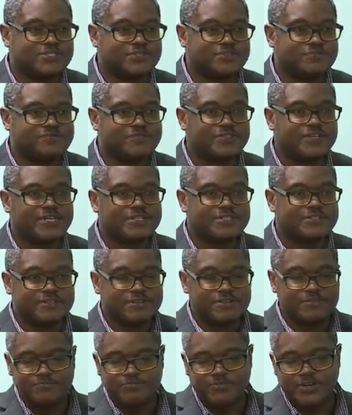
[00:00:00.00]
Now, if that
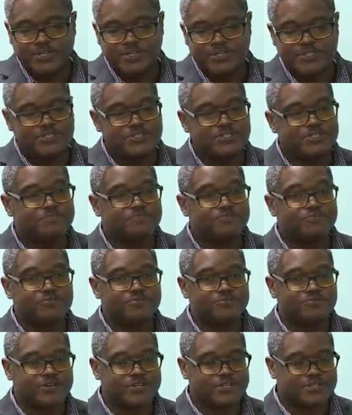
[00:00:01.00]
pregnancy
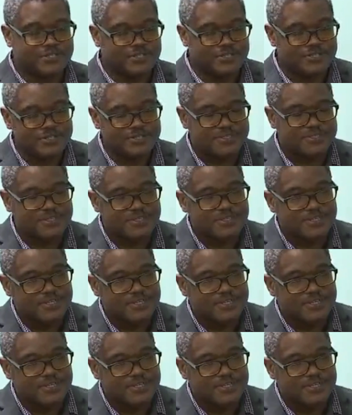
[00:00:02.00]
progresses,